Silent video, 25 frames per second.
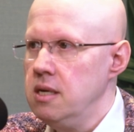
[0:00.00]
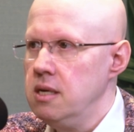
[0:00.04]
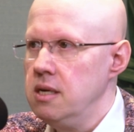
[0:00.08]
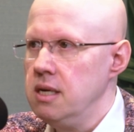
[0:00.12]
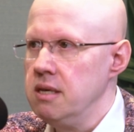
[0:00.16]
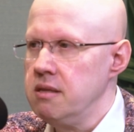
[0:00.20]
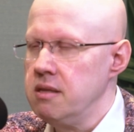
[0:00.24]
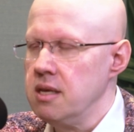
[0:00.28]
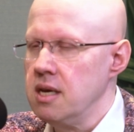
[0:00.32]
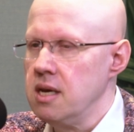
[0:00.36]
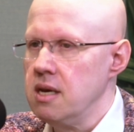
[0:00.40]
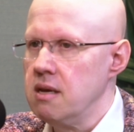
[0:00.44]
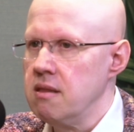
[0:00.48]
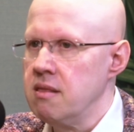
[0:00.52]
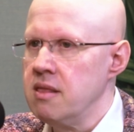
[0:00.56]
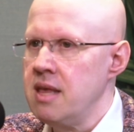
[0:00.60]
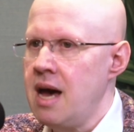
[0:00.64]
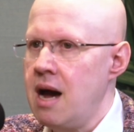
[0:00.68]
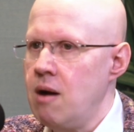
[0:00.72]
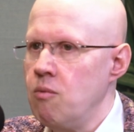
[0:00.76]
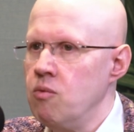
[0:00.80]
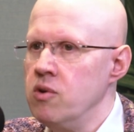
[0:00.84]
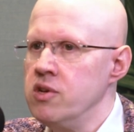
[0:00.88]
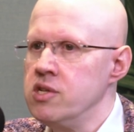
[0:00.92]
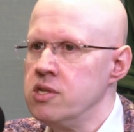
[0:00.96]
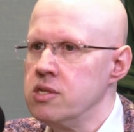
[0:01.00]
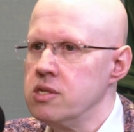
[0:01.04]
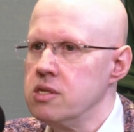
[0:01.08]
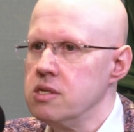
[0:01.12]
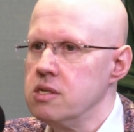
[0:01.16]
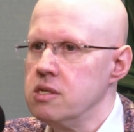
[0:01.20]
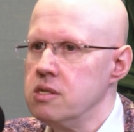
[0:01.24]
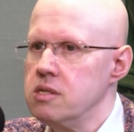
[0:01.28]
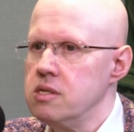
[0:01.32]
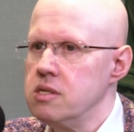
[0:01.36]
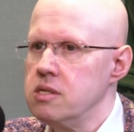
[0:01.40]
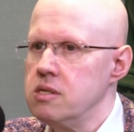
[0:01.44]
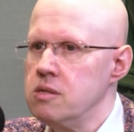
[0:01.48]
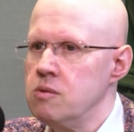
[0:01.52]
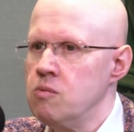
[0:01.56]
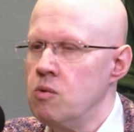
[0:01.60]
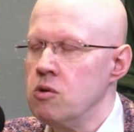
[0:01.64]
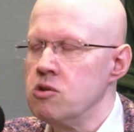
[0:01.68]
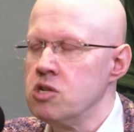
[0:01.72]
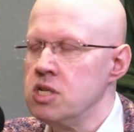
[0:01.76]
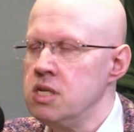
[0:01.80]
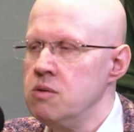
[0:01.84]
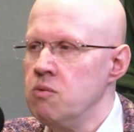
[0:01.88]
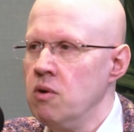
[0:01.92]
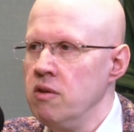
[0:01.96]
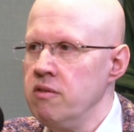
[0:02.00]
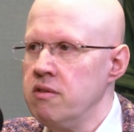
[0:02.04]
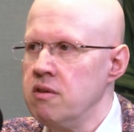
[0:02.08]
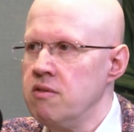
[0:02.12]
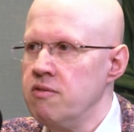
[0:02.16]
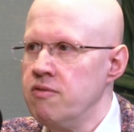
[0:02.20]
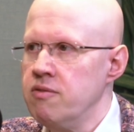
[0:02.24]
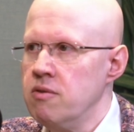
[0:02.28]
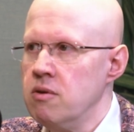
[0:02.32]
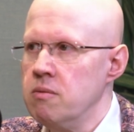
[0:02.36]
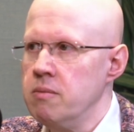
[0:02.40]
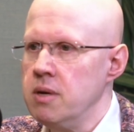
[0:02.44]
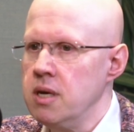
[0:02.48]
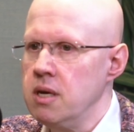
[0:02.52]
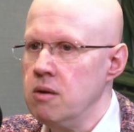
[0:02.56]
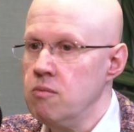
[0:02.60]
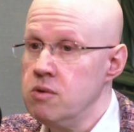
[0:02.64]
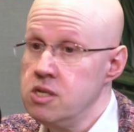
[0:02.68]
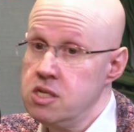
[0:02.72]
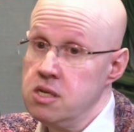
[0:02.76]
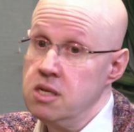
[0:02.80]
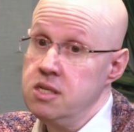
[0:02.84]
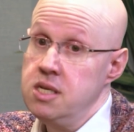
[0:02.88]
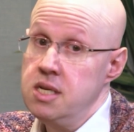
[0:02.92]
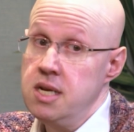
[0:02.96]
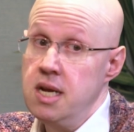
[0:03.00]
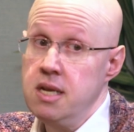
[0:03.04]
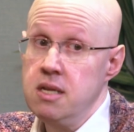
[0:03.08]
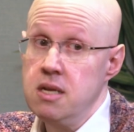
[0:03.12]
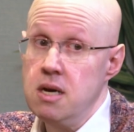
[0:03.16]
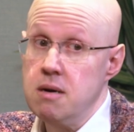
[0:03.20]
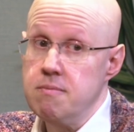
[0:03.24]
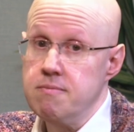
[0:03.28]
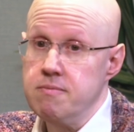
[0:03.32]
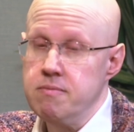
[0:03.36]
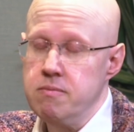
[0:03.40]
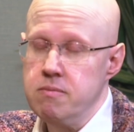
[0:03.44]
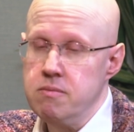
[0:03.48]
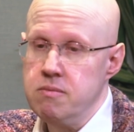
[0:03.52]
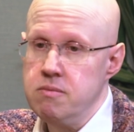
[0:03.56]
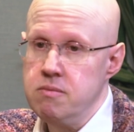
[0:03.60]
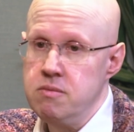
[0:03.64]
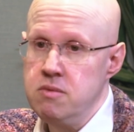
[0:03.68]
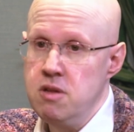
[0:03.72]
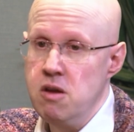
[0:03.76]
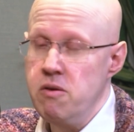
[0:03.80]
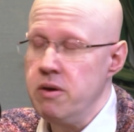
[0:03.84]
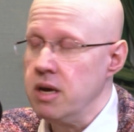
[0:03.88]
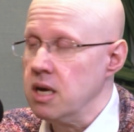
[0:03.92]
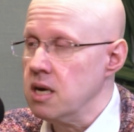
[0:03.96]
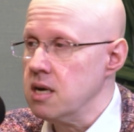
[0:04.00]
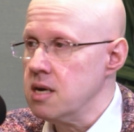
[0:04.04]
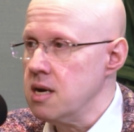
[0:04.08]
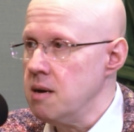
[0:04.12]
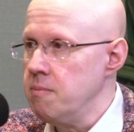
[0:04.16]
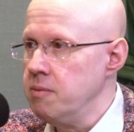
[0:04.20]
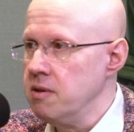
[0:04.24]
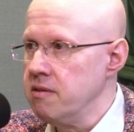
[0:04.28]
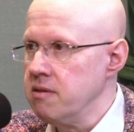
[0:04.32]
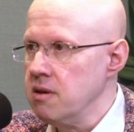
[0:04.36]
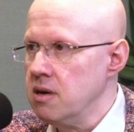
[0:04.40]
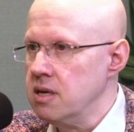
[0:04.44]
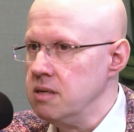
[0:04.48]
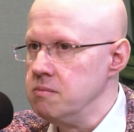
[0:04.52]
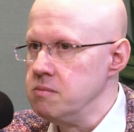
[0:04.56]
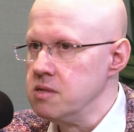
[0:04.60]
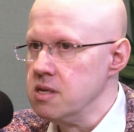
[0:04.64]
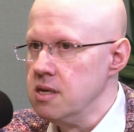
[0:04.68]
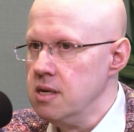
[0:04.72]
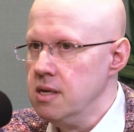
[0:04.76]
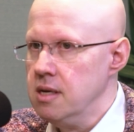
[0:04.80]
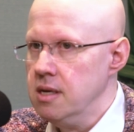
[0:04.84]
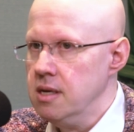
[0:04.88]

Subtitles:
I think that was what she wanted for me, which I did end up doing a couple of times.